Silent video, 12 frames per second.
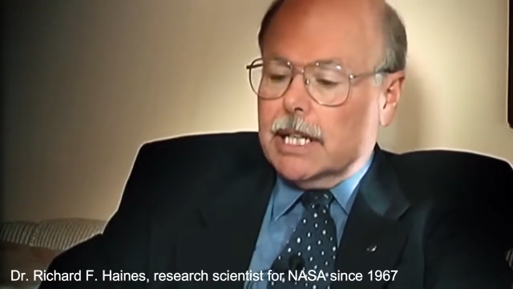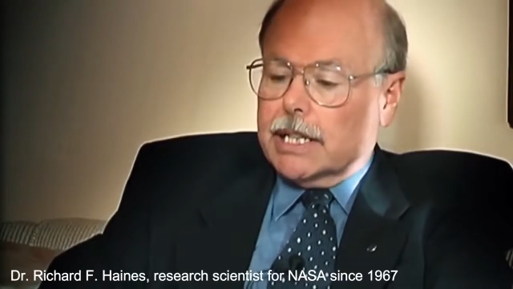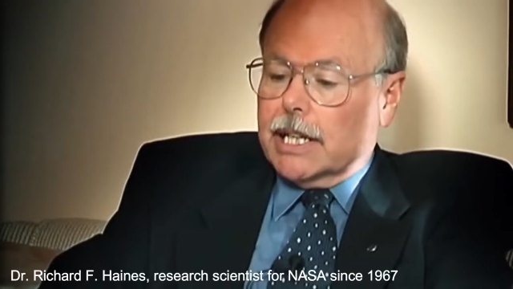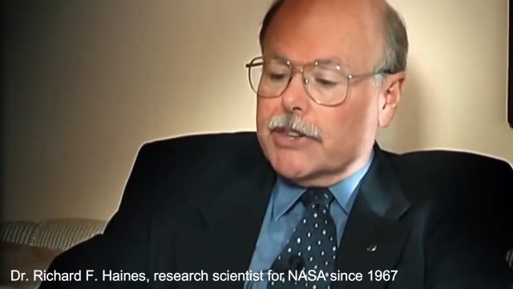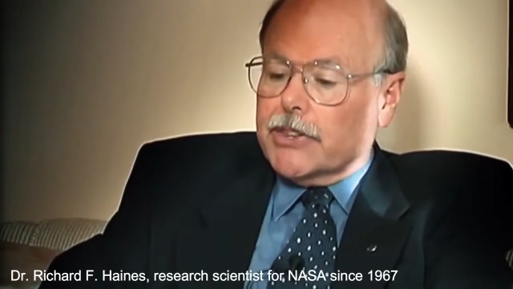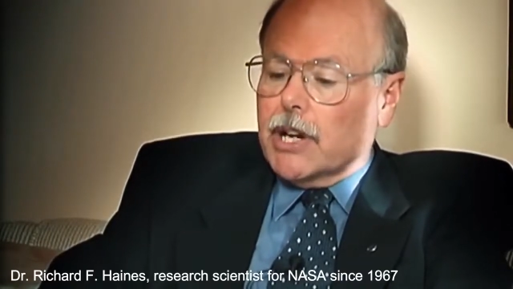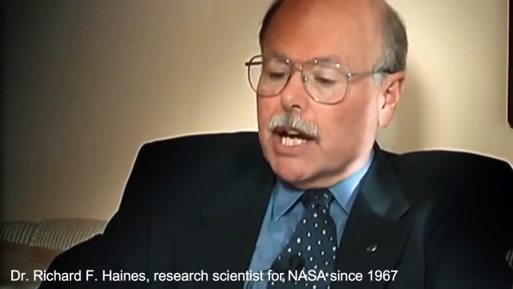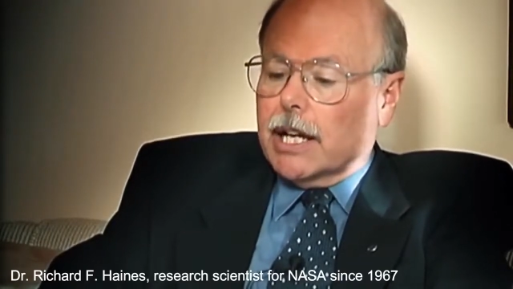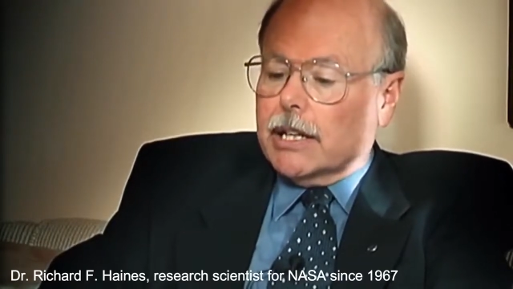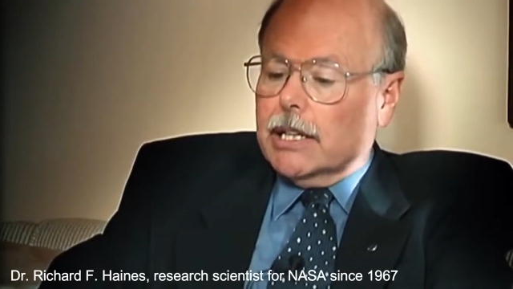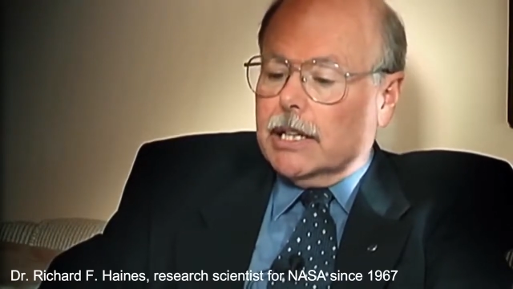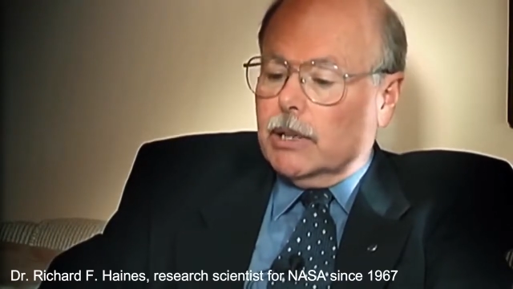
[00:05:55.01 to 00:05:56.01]
and I
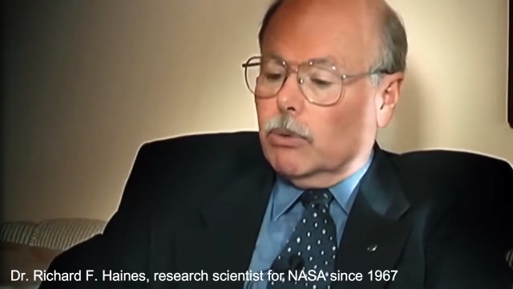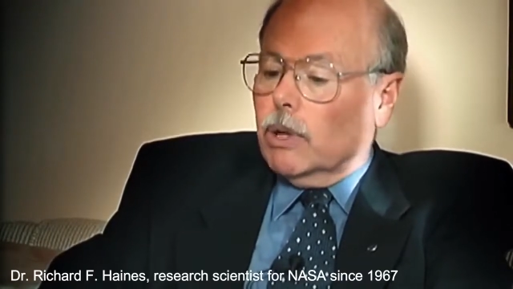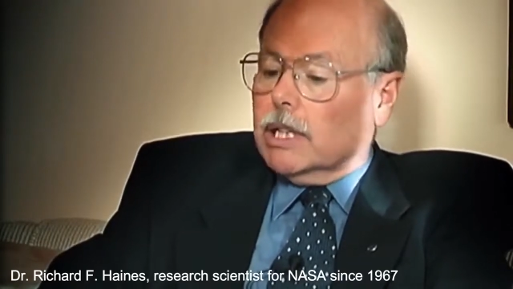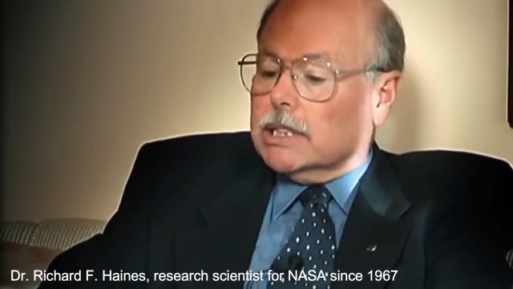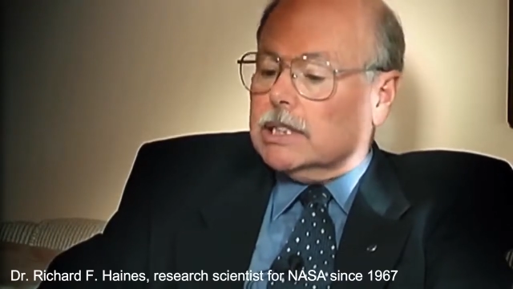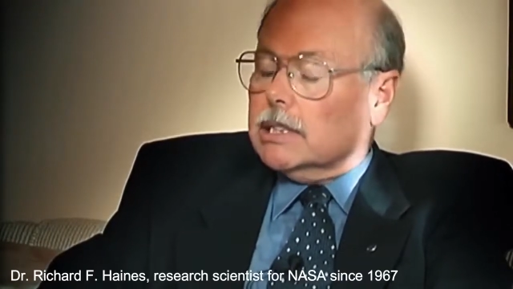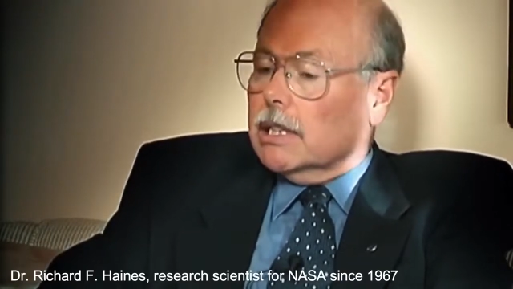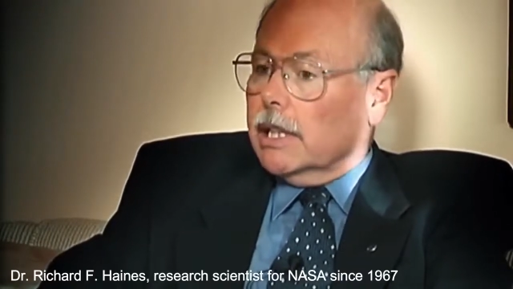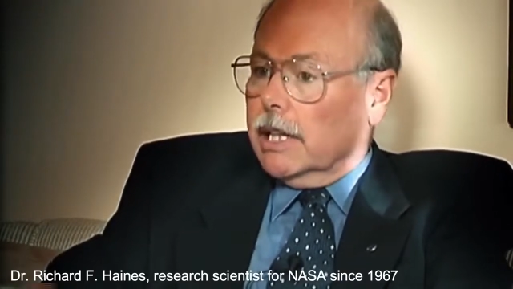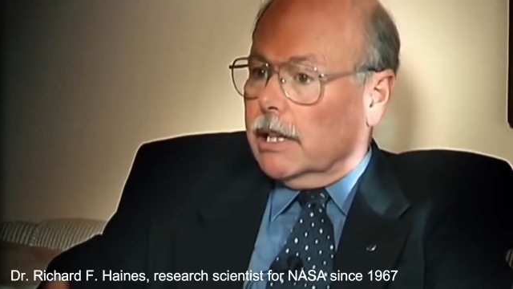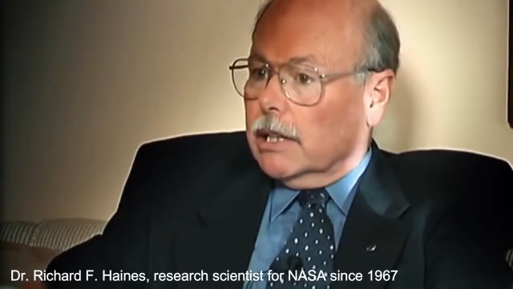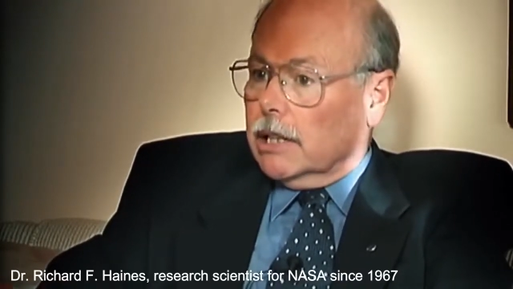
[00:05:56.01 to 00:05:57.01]
thought it was
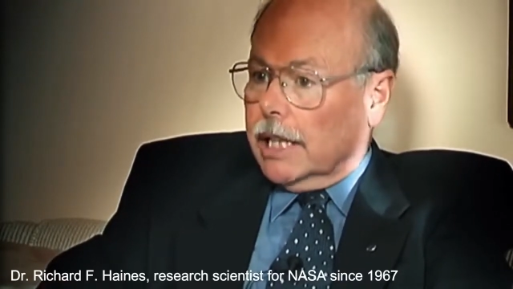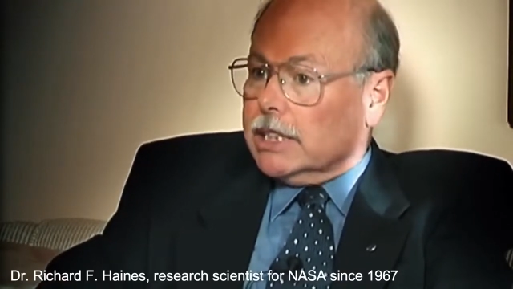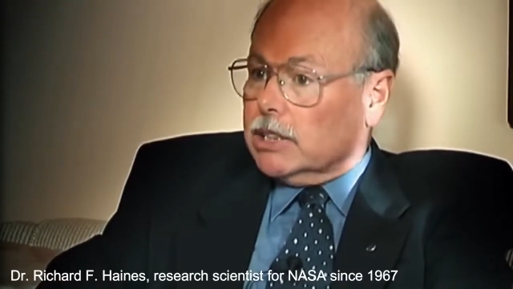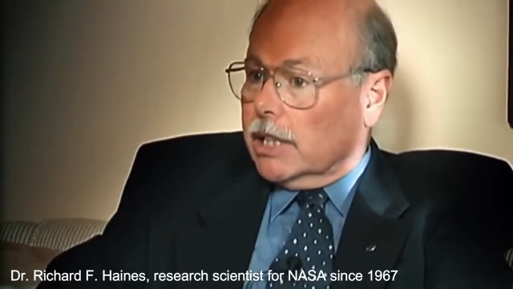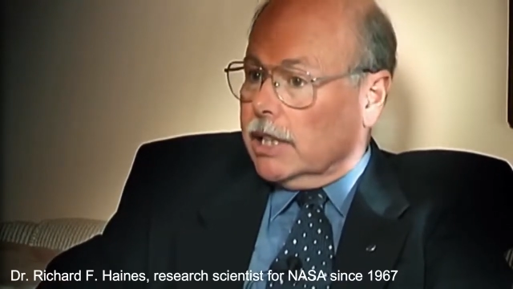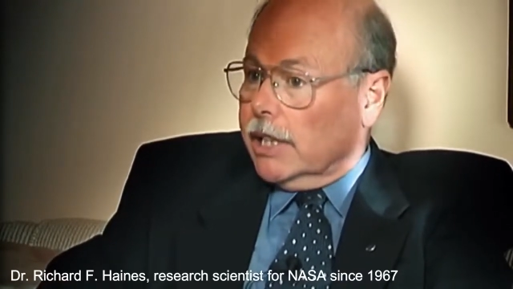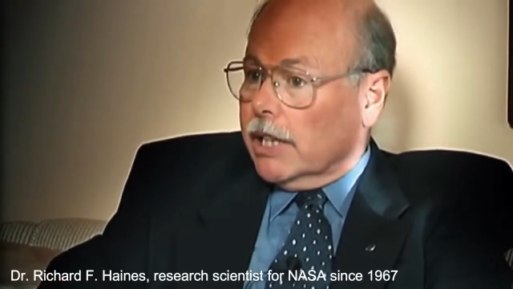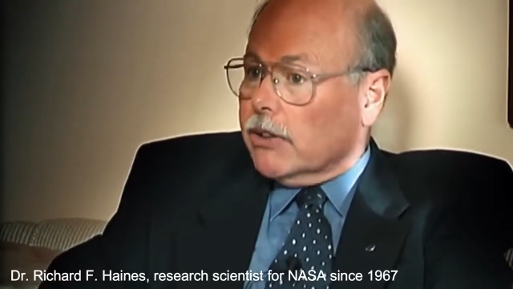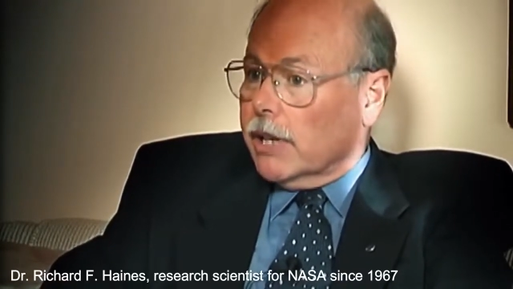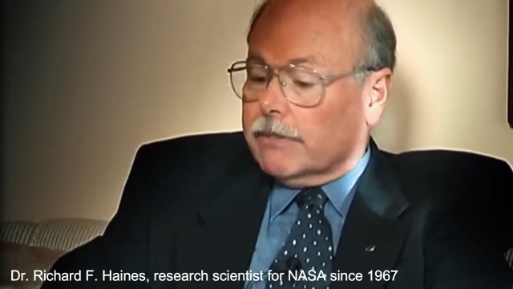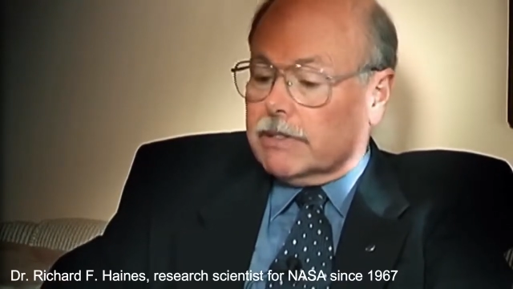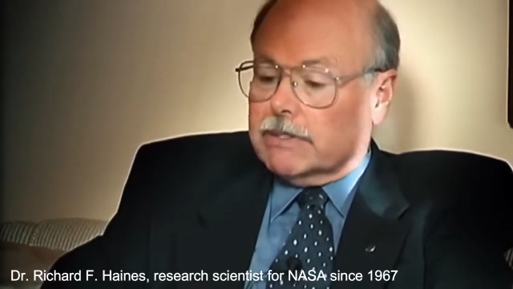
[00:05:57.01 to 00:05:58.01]
lights on an
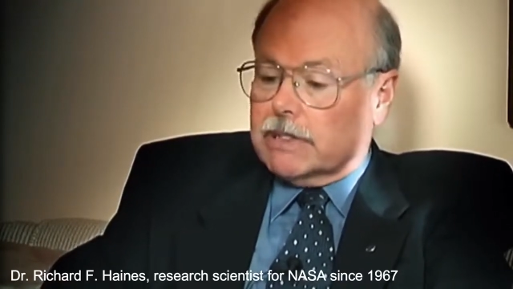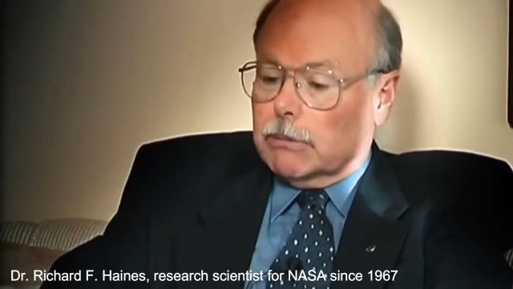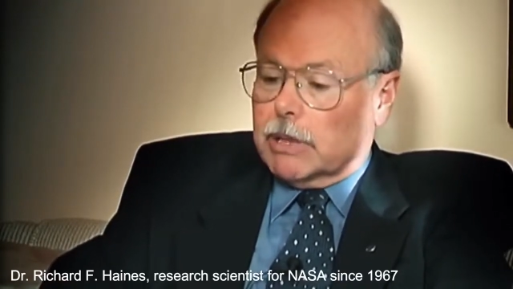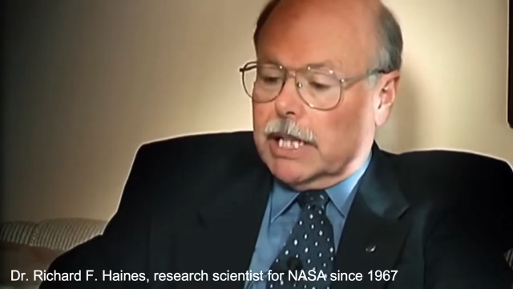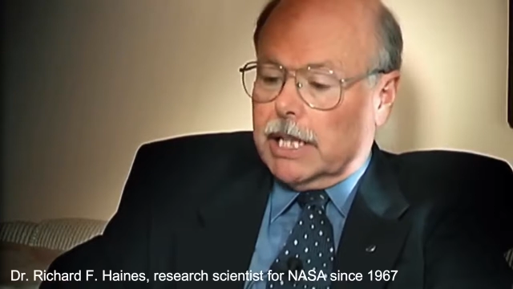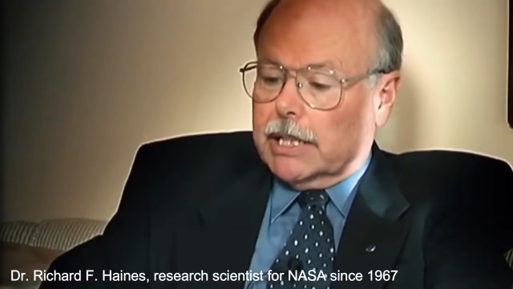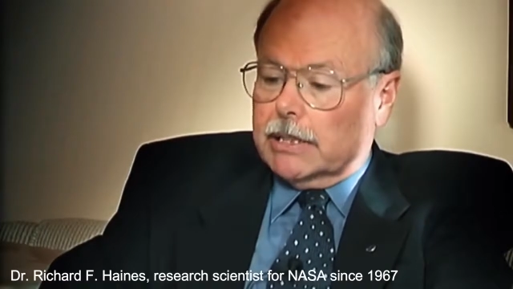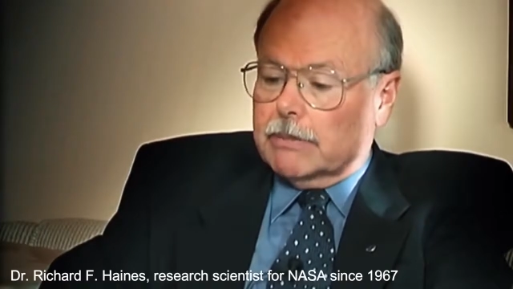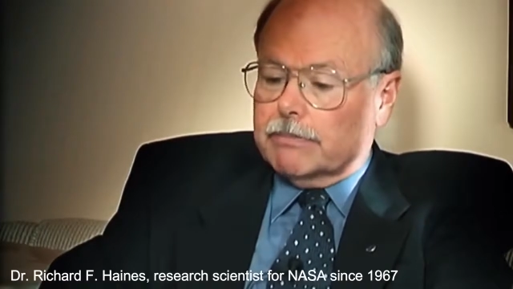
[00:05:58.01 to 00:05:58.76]
aircraft of some kind.